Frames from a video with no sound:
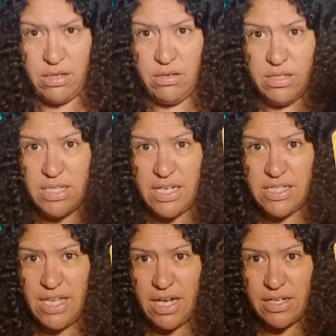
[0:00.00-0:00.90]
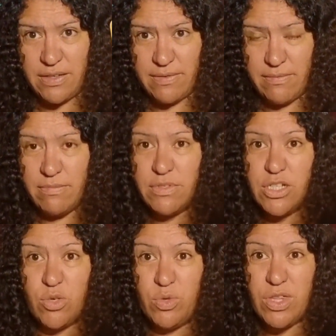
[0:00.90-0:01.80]
stayed stuck to
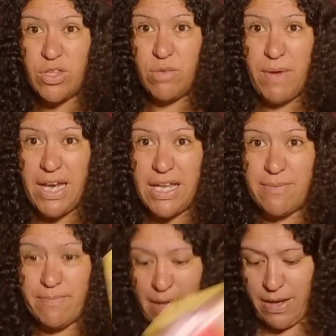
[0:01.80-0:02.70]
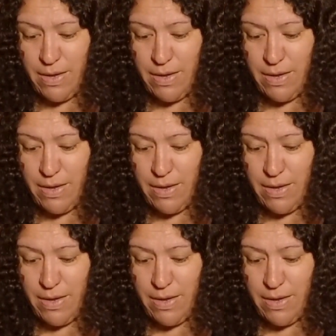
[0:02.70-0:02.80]
do with third party. Oh,